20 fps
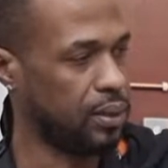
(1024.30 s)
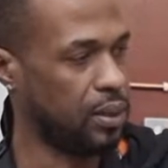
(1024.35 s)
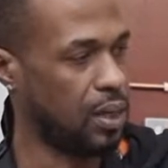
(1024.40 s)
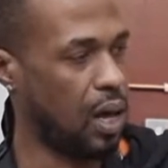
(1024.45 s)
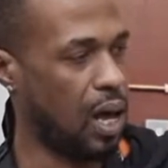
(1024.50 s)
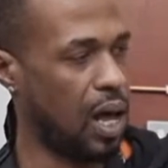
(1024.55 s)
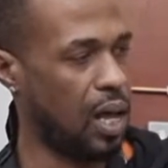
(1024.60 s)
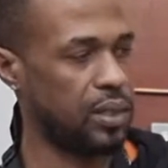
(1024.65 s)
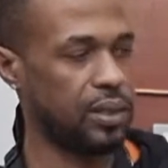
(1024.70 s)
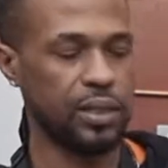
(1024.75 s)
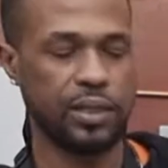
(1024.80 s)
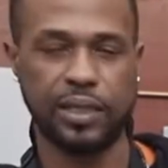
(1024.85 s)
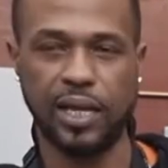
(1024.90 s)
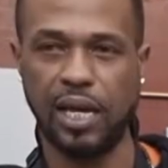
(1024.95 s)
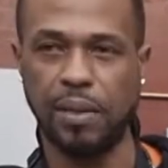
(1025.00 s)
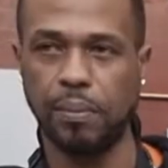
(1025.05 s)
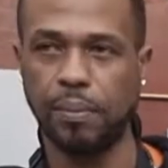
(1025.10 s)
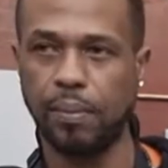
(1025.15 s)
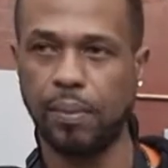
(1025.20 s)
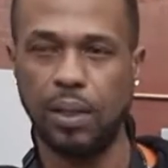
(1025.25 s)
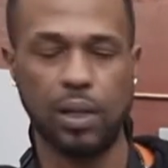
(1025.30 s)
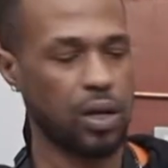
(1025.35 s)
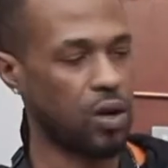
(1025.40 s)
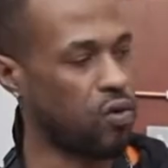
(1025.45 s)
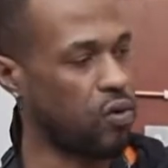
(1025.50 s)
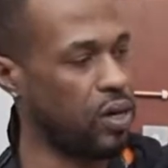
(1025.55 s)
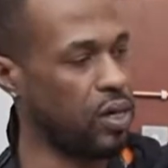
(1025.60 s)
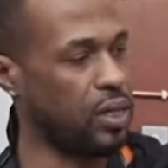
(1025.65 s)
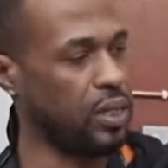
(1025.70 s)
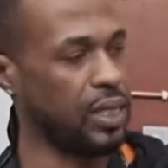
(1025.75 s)
they're all the same
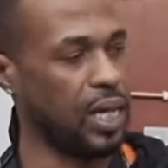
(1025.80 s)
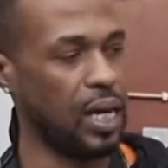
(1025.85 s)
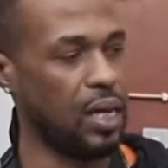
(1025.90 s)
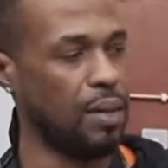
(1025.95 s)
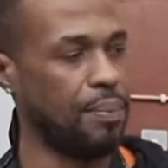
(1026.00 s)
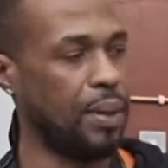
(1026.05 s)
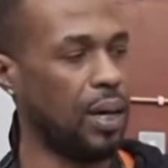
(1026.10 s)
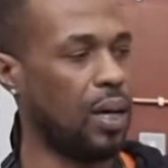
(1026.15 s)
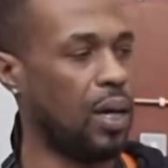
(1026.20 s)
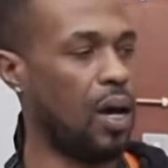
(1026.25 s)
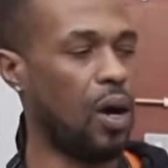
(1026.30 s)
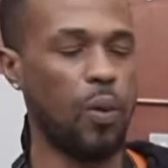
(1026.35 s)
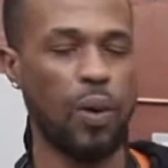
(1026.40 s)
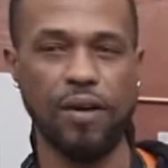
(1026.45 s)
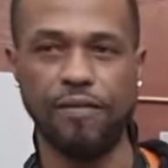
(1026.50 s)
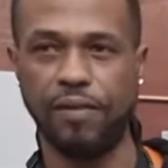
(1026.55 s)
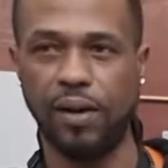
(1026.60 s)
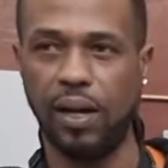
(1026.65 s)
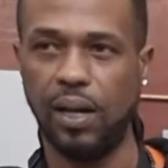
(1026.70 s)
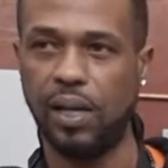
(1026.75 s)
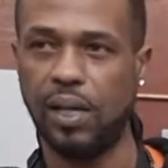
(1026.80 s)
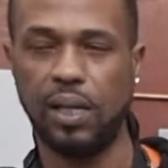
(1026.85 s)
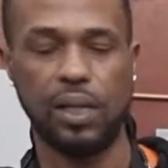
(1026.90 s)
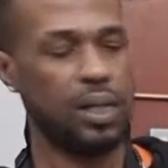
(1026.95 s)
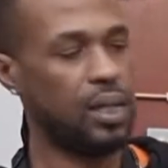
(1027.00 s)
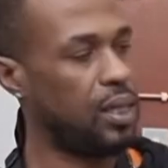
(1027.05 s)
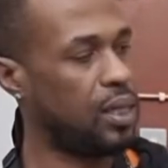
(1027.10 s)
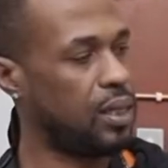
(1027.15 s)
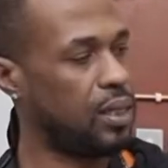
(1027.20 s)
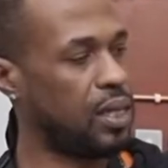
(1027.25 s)
green and yellow, but however,
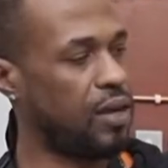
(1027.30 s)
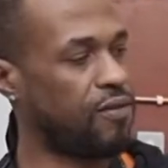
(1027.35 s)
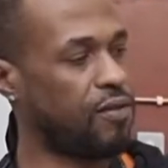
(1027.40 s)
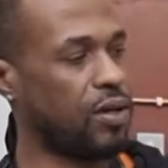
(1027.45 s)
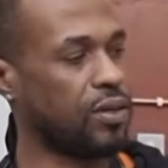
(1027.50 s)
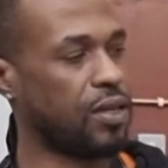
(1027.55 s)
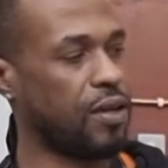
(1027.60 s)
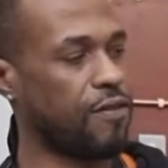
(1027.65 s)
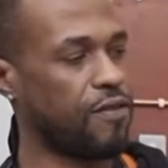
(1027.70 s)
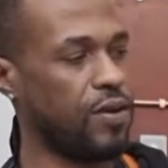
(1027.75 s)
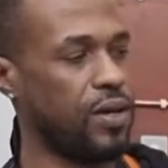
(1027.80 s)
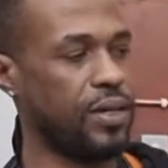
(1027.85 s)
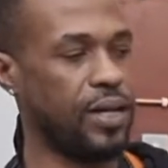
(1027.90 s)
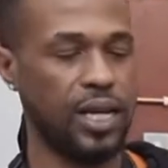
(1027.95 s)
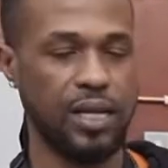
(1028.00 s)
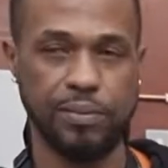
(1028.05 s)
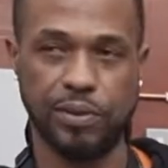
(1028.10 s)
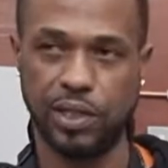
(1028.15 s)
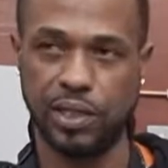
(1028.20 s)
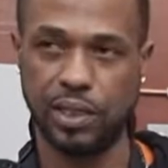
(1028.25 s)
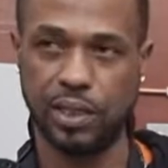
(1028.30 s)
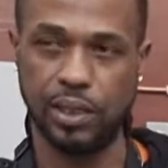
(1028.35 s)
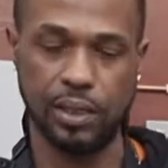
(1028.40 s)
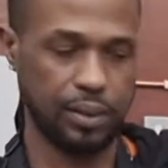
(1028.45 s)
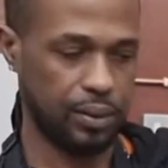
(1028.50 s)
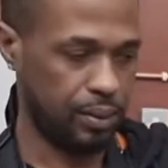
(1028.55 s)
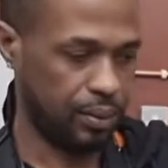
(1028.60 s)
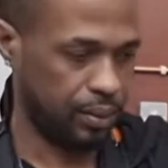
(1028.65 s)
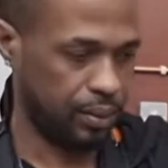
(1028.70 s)
they've got different names, isn't it?